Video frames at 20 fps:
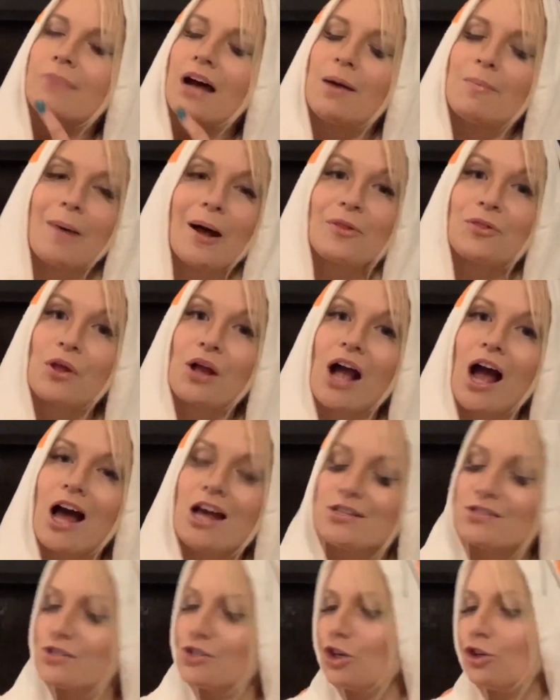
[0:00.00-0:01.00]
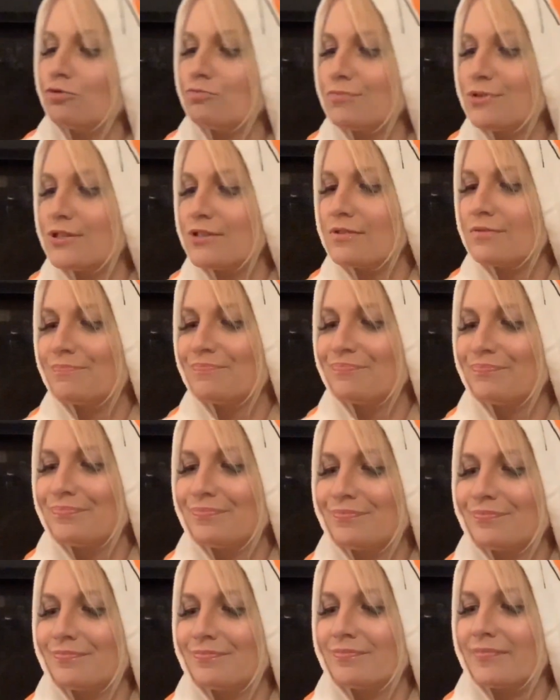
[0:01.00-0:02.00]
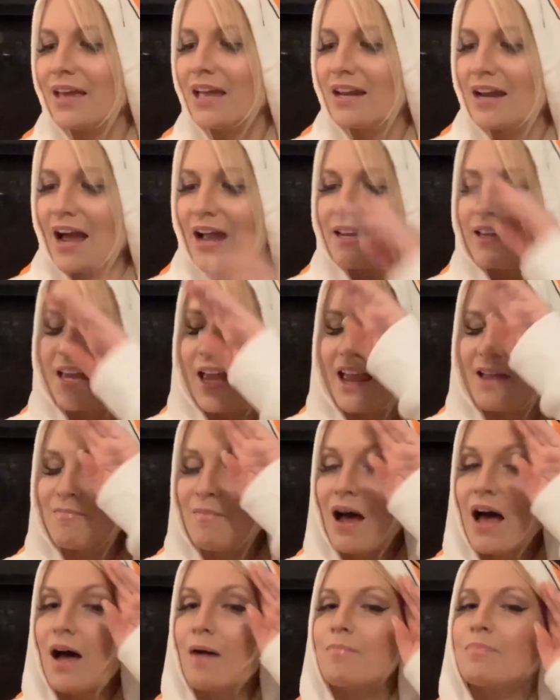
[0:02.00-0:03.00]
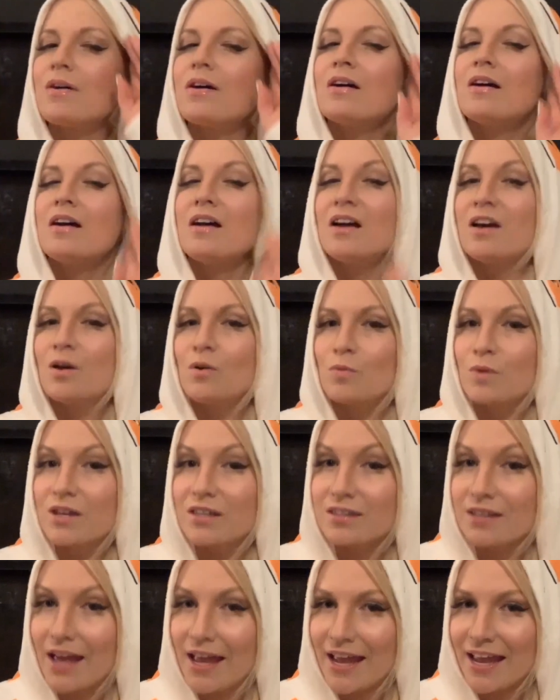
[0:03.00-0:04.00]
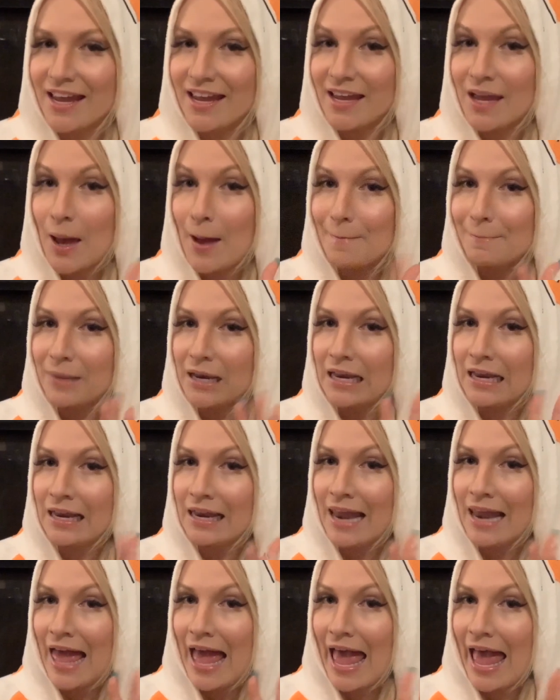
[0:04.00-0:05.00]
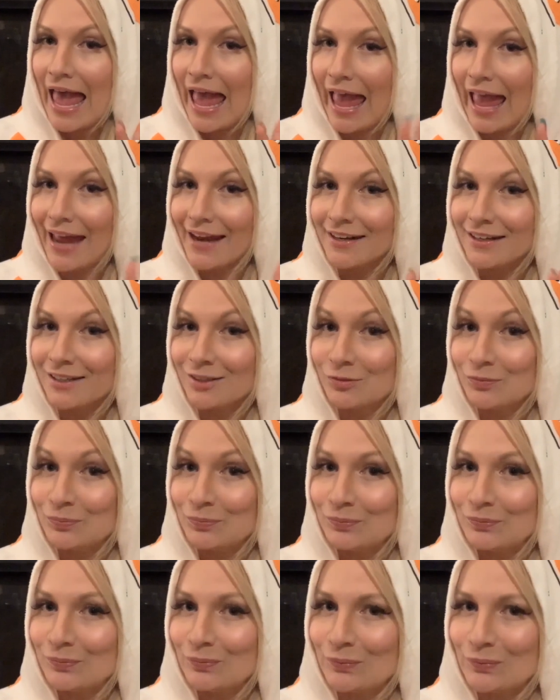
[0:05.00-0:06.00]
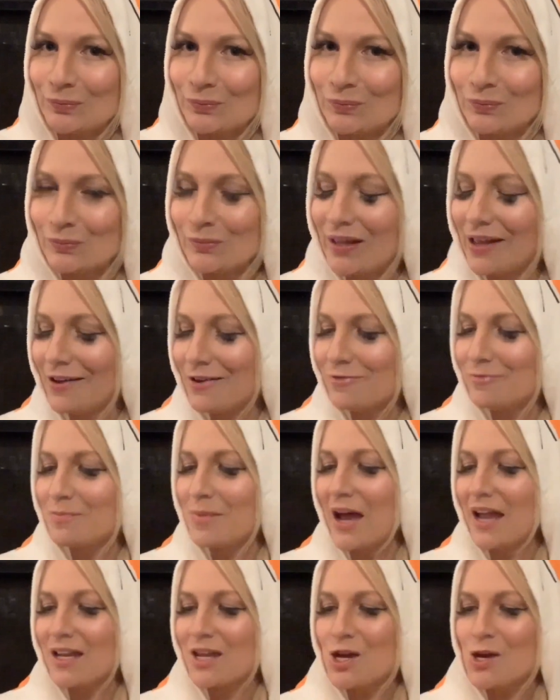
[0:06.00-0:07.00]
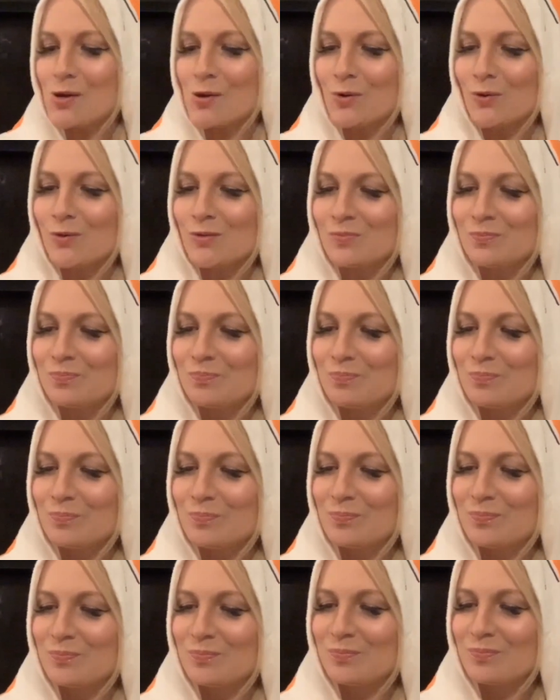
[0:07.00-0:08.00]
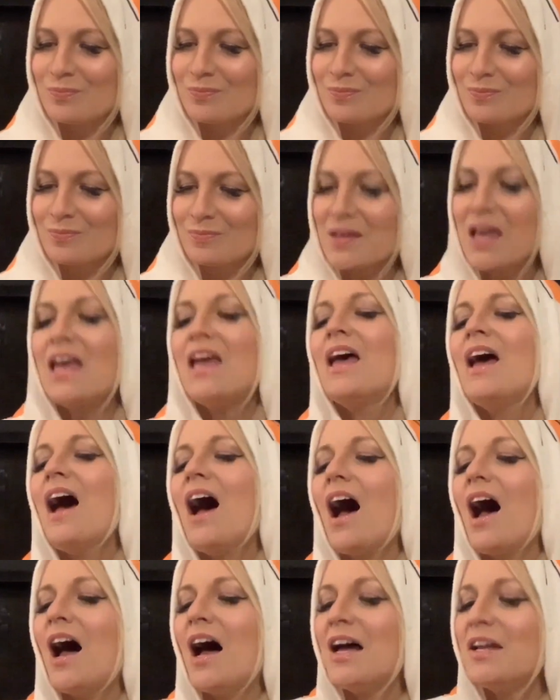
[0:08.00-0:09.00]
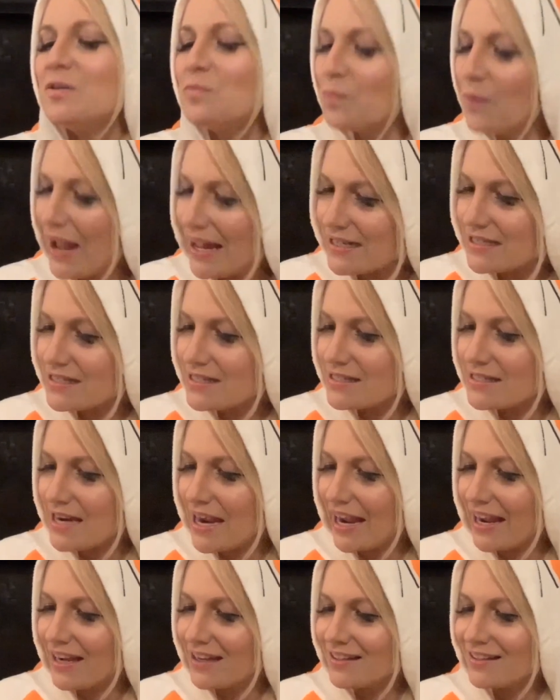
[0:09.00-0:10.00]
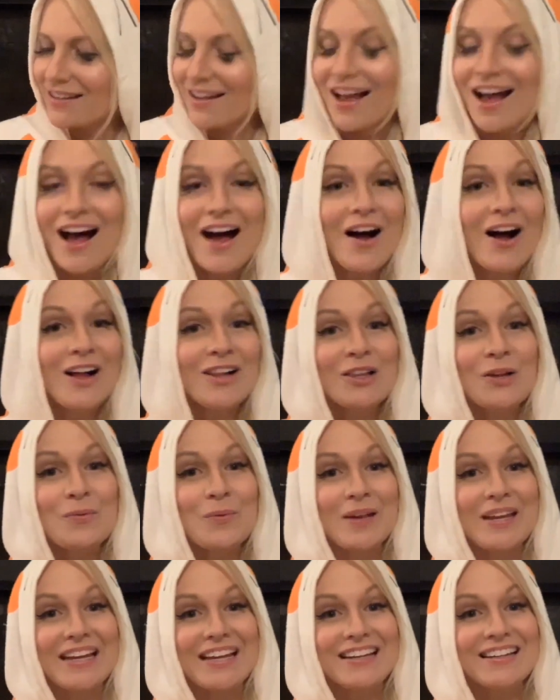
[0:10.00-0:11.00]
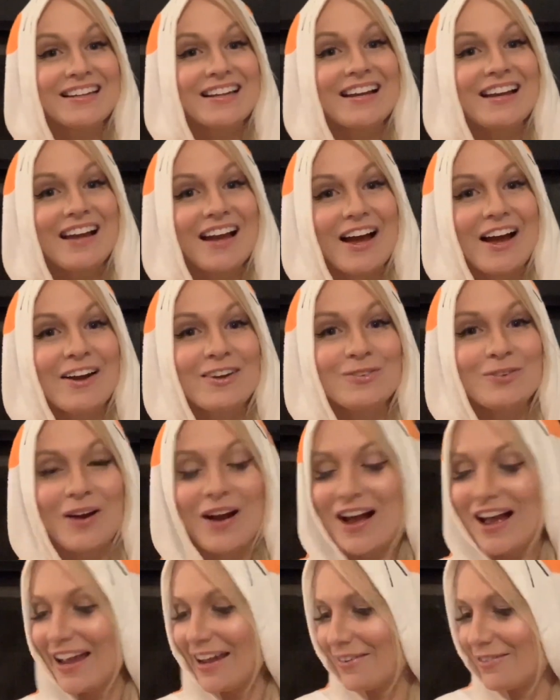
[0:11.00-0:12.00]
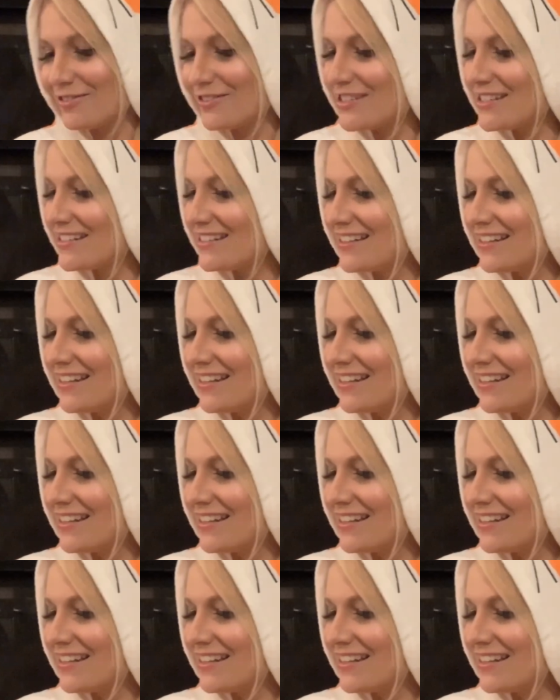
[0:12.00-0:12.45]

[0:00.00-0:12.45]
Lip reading: about the costumes. And I came up with a plan of my own. On Wednesday, Halloween arrived,